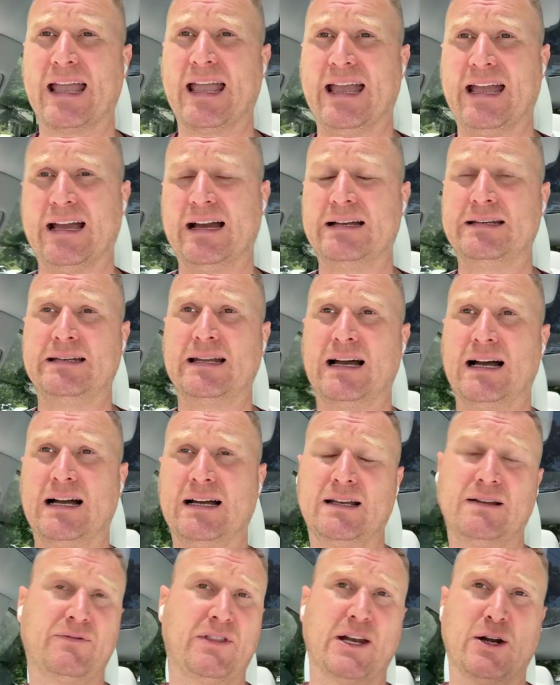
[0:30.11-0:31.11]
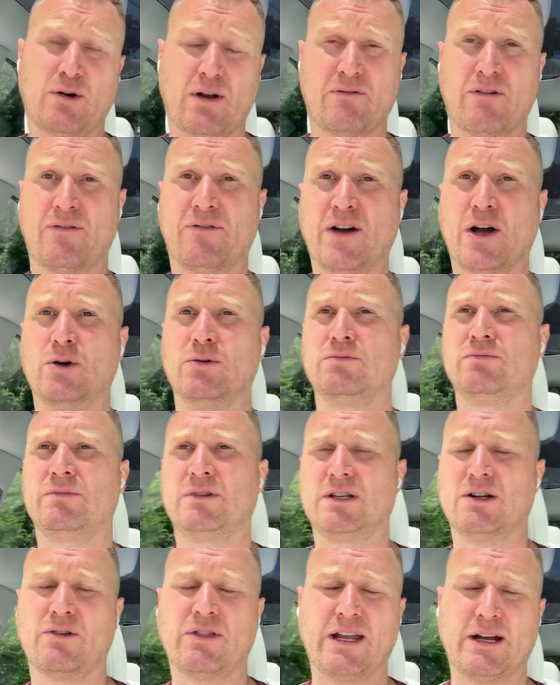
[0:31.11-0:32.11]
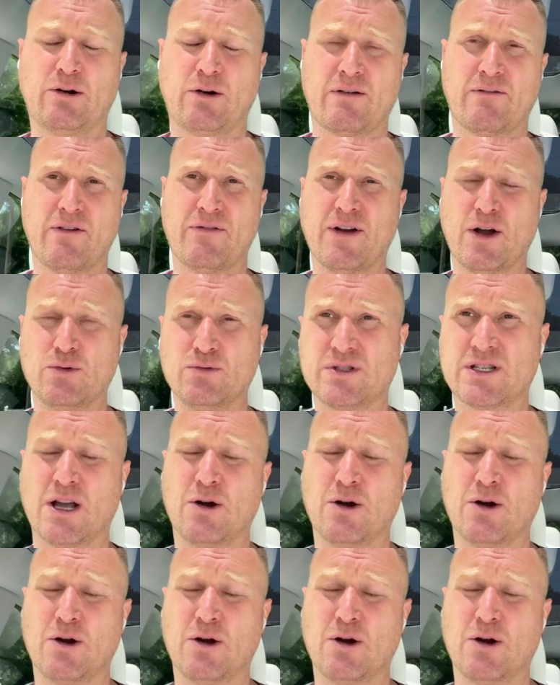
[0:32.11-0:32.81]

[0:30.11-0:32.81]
and if they don't have a phone, they don't have a phone.